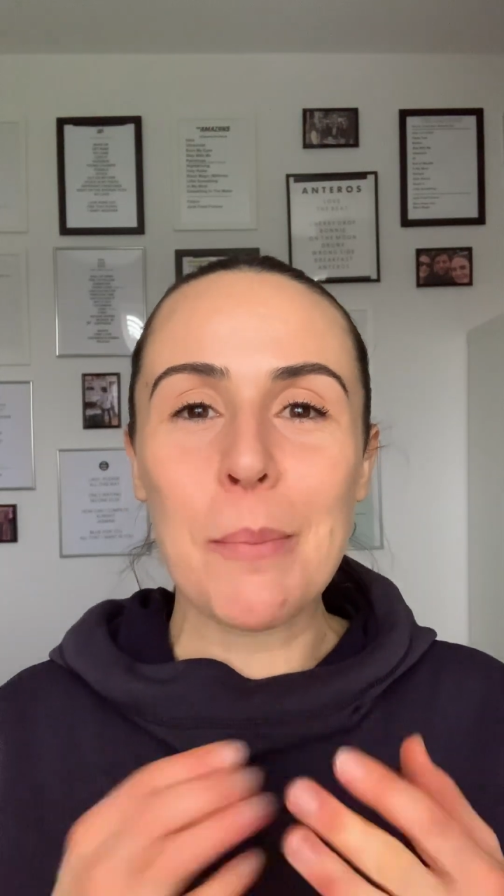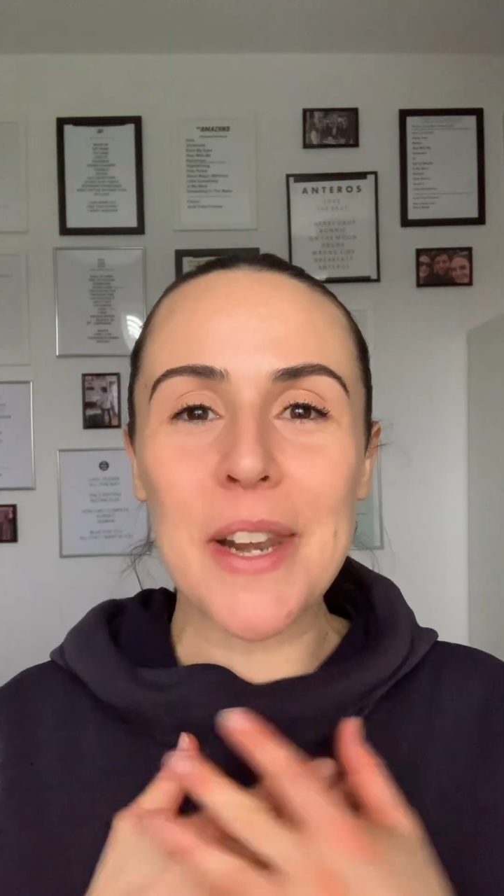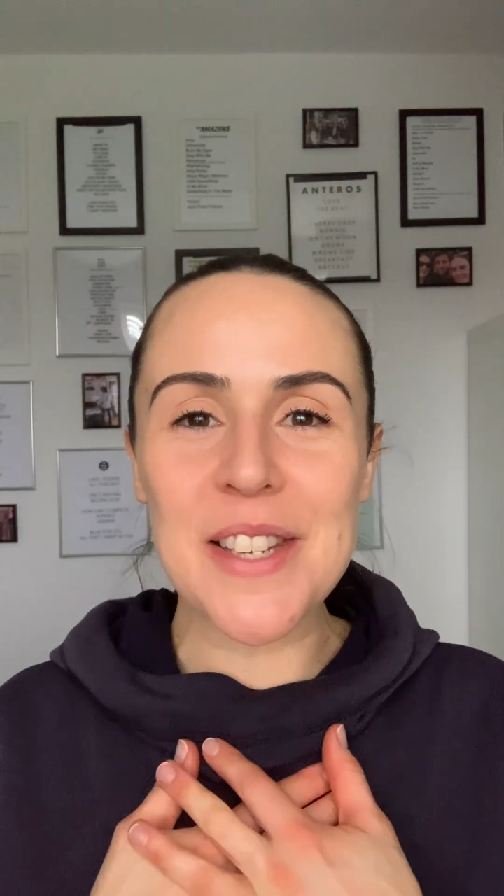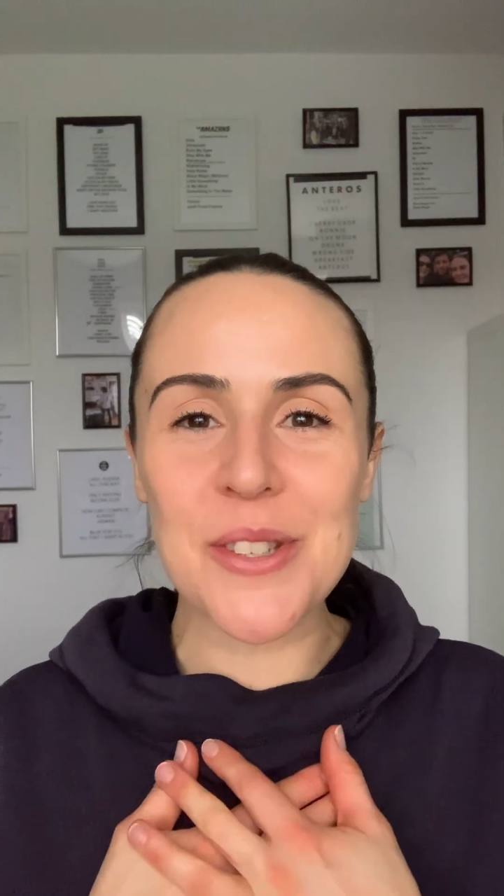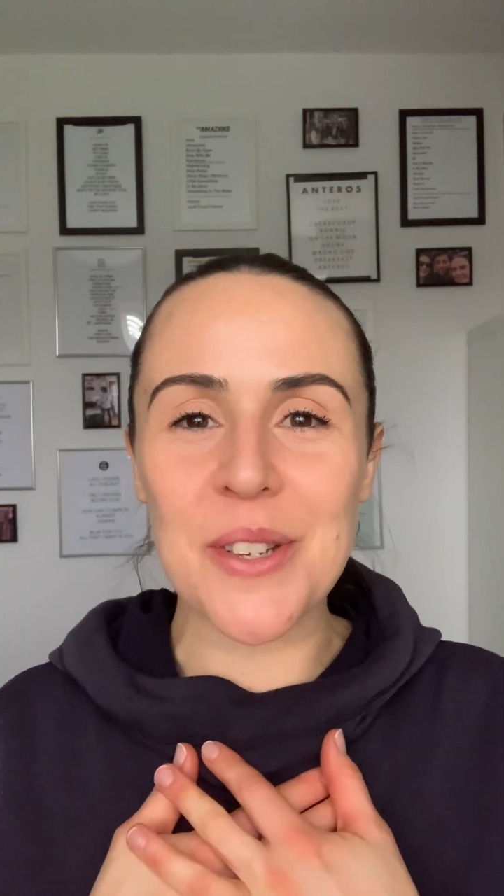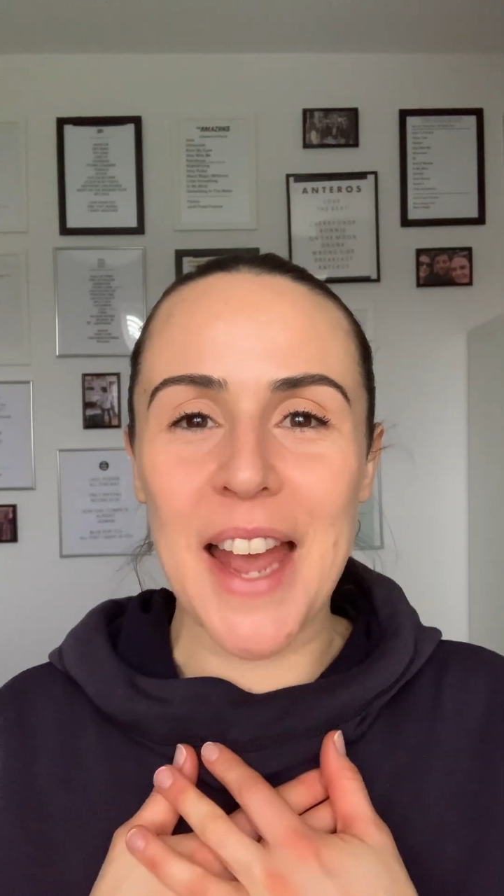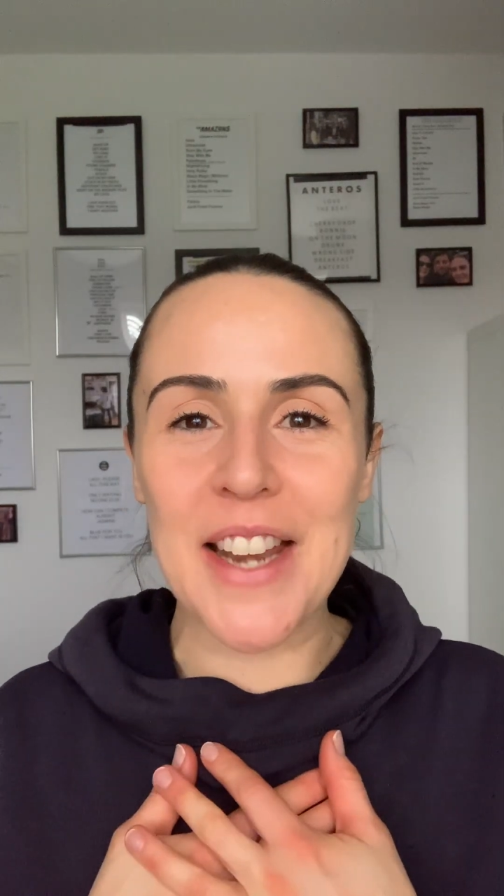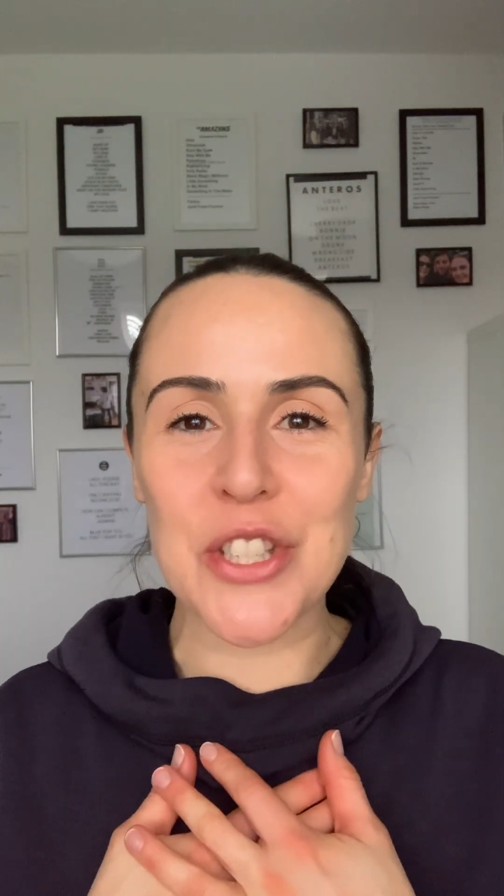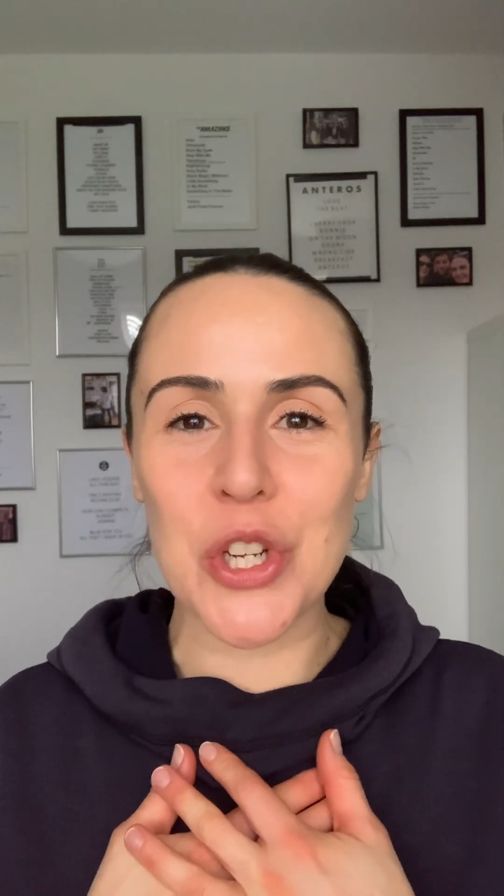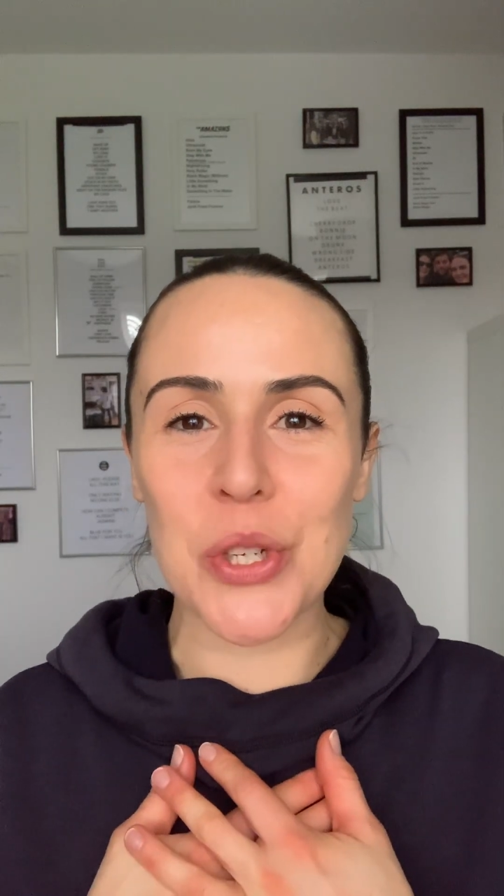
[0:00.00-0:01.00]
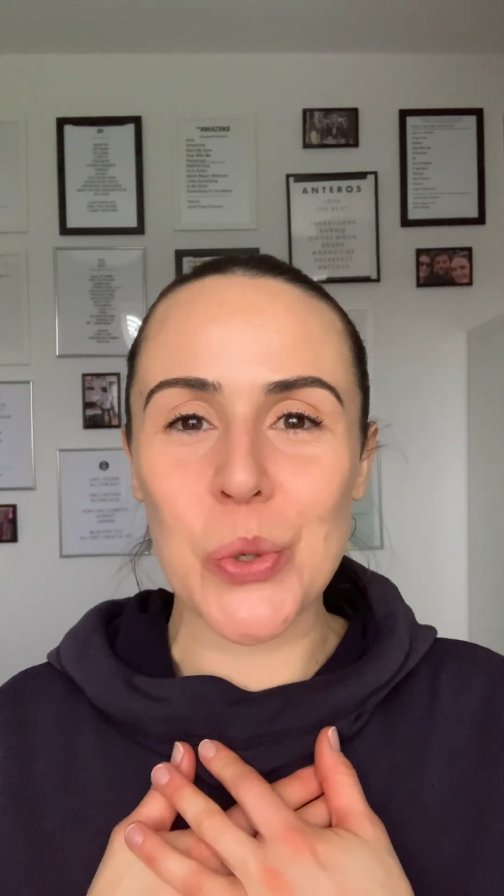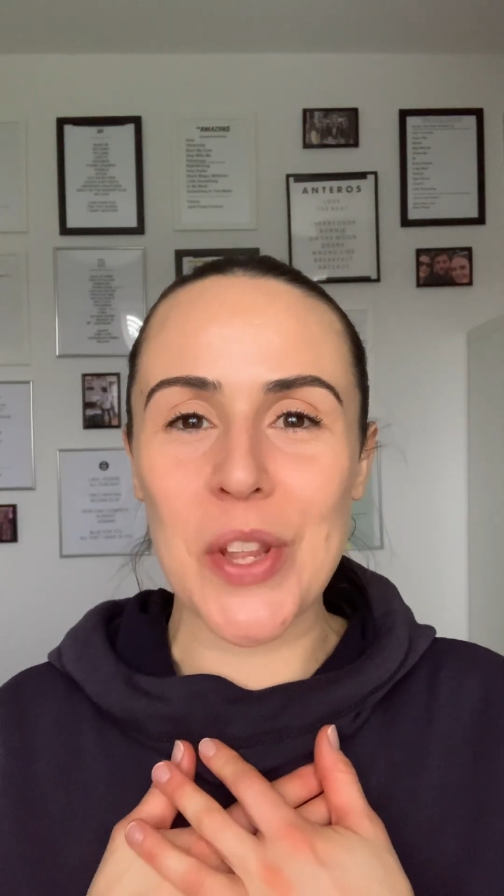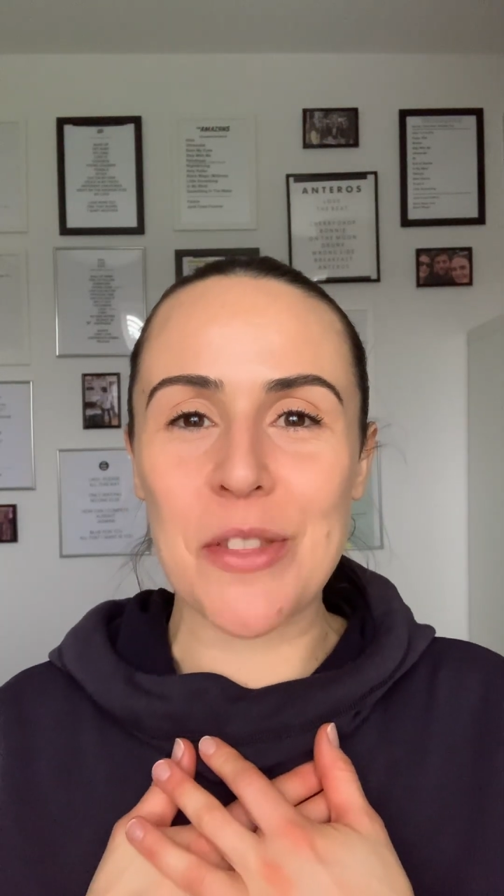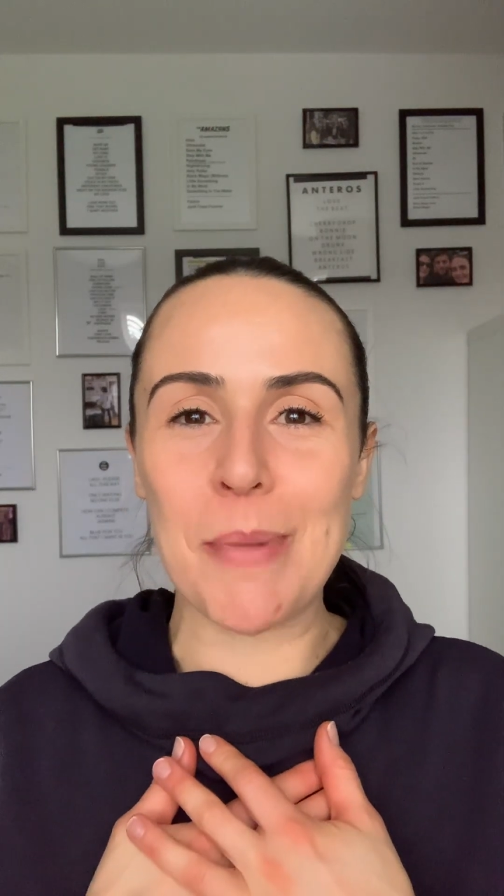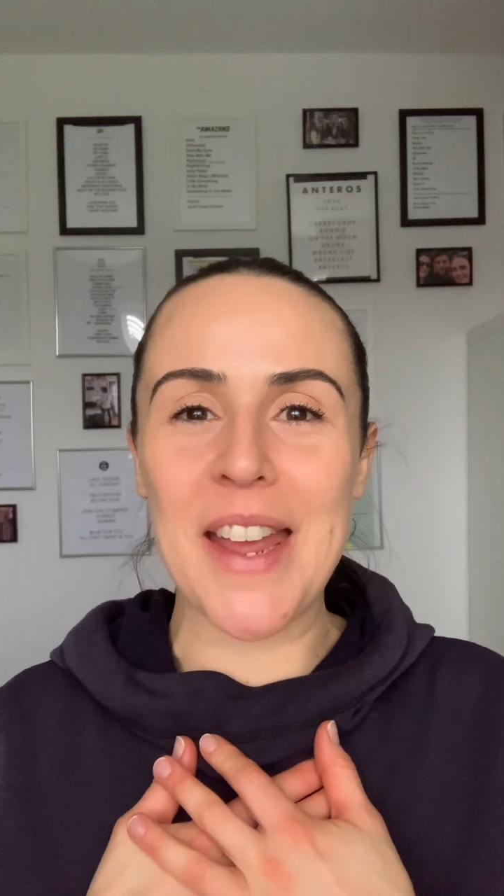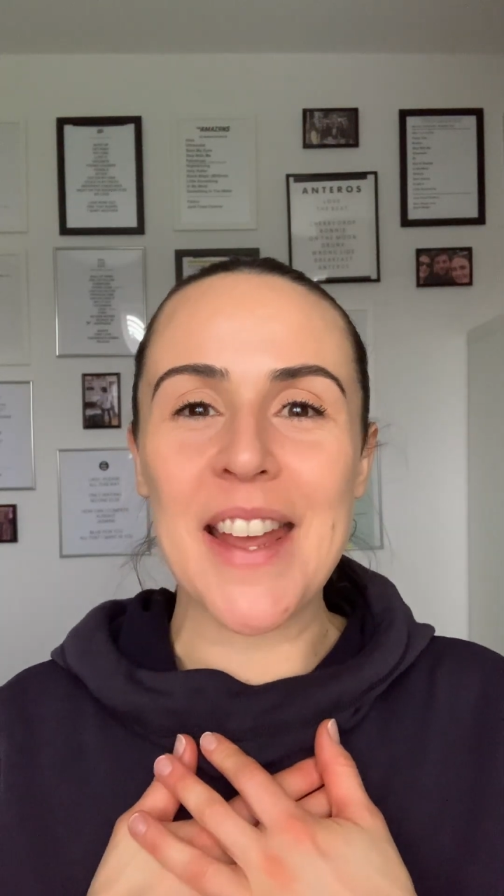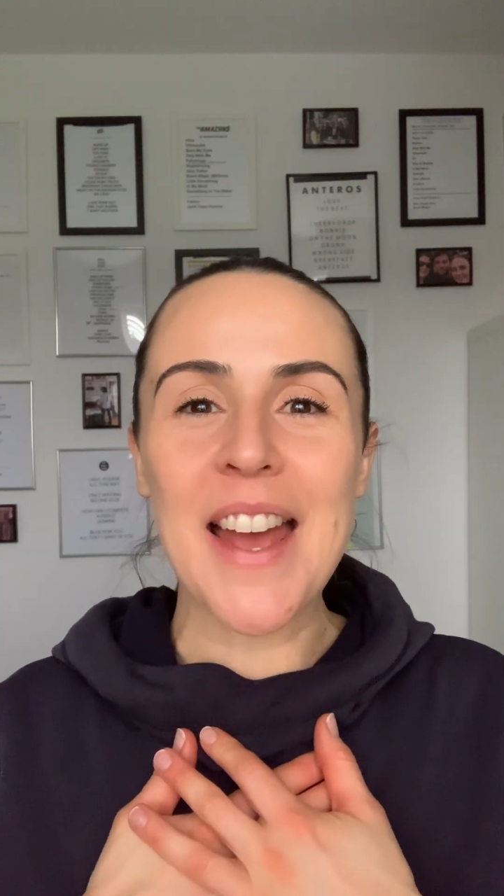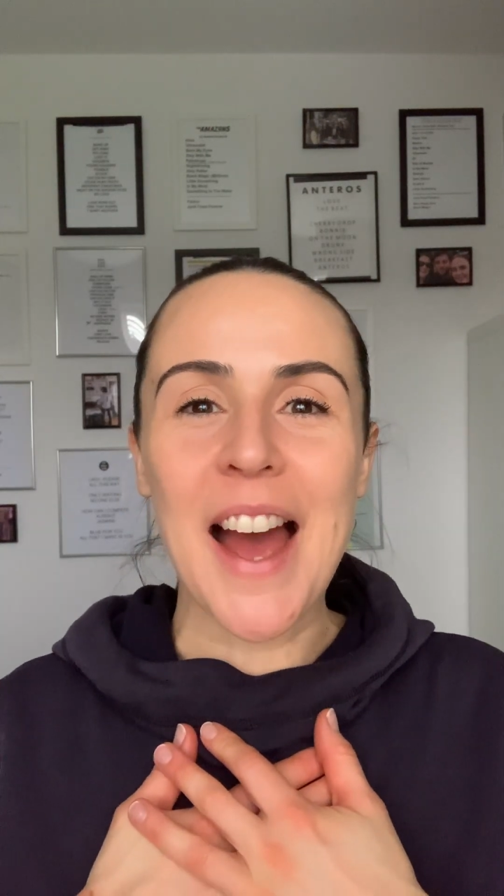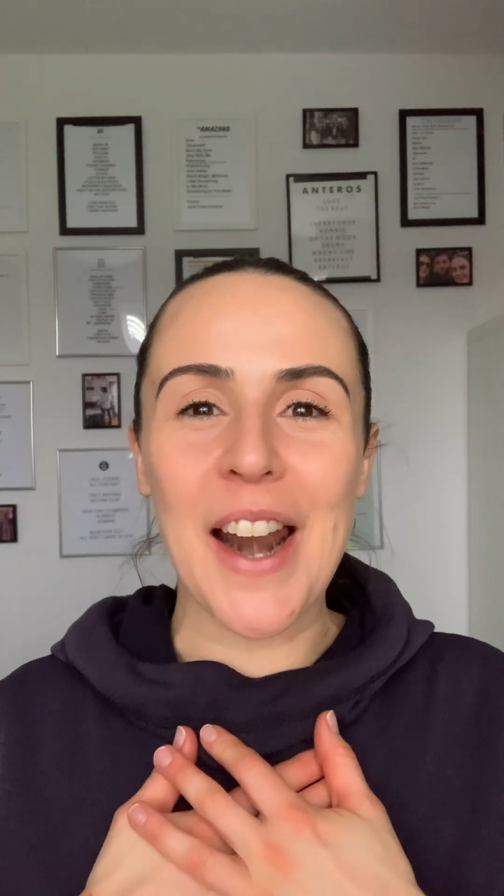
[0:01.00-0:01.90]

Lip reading: please do get in touch with me